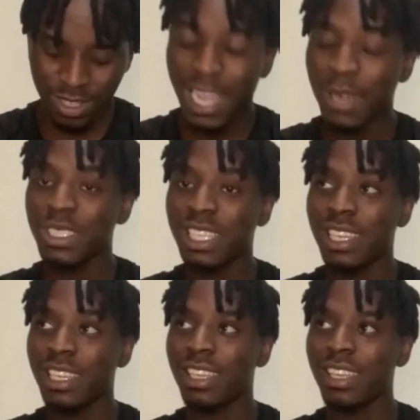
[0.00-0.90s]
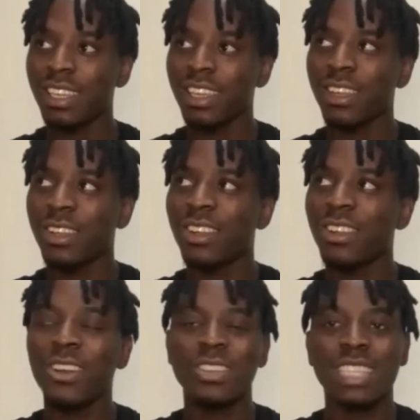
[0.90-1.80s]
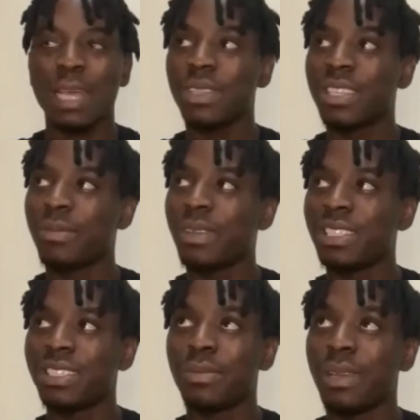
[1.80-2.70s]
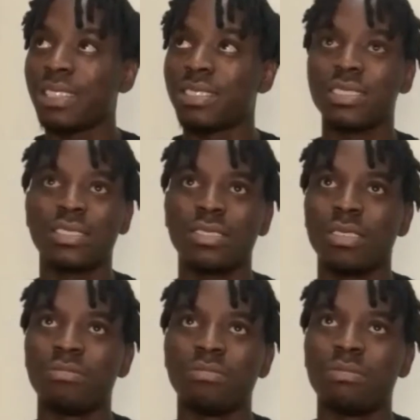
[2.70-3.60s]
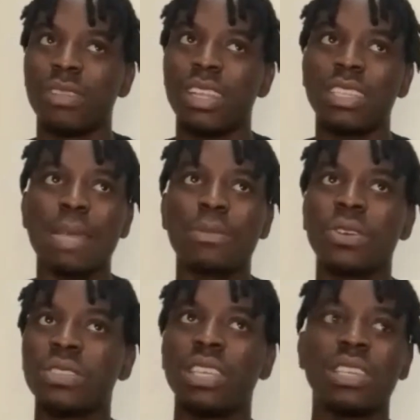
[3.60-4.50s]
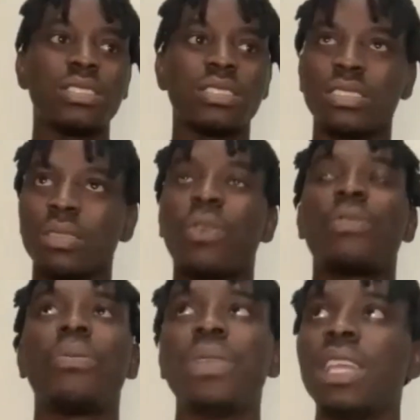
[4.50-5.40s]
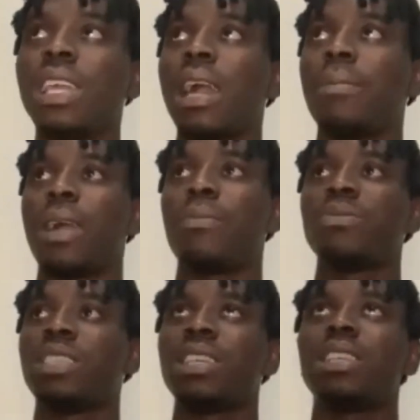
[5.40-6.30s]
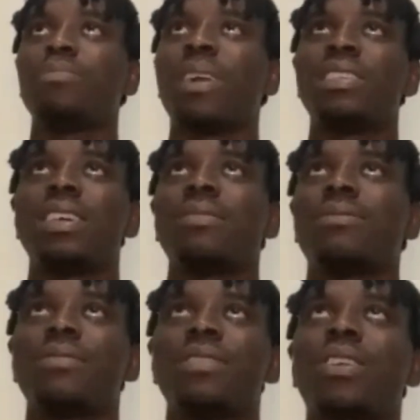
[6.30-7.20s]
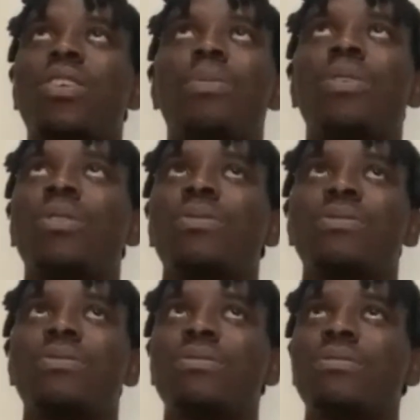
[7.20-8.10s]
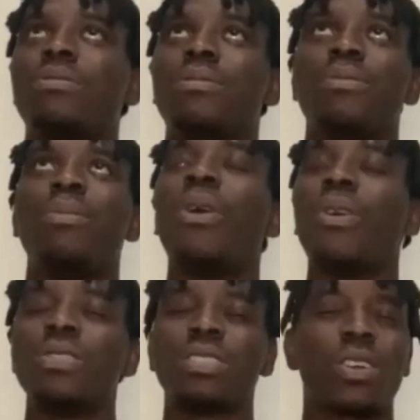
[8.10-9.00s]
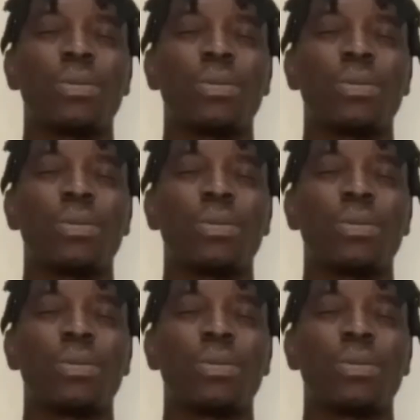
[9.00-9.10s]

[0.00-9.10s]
I would say God's timing is the best. So anytime God says, but for me, I'm saying myself in a couple of months,